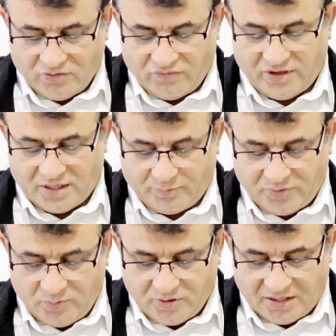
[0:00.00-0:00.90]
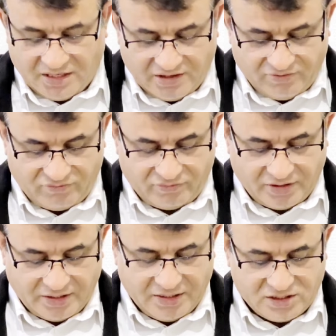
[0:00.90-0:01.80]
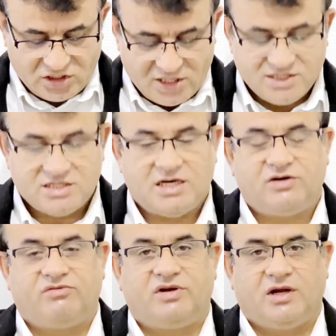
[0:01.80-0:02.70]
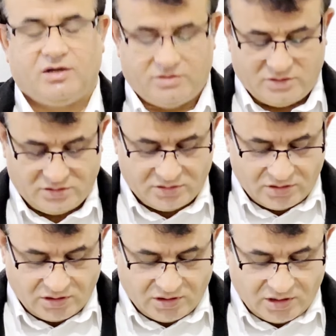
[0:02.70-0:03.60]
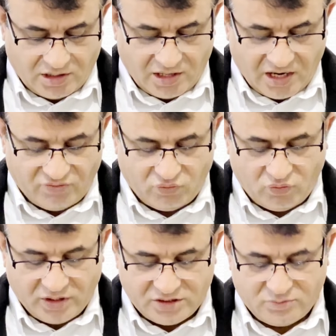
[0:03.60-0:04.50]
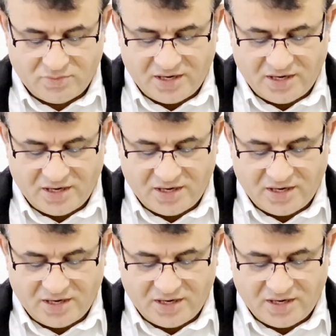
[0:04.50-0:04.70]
where people live in constant fear of what